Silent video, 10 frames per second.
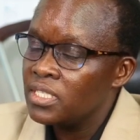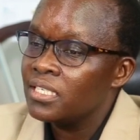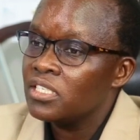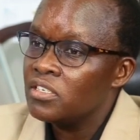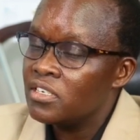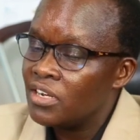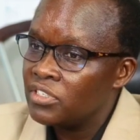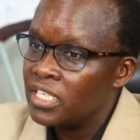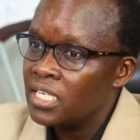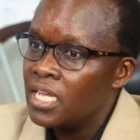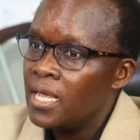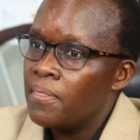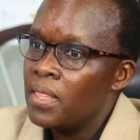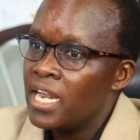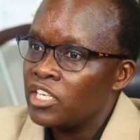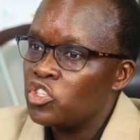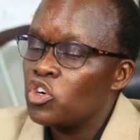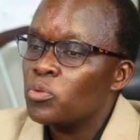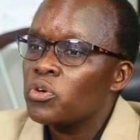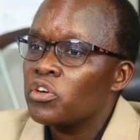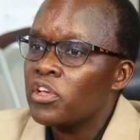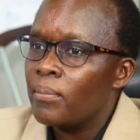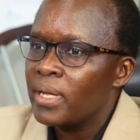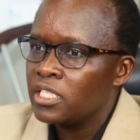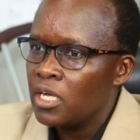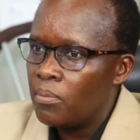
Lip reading: that is drafting the national procurement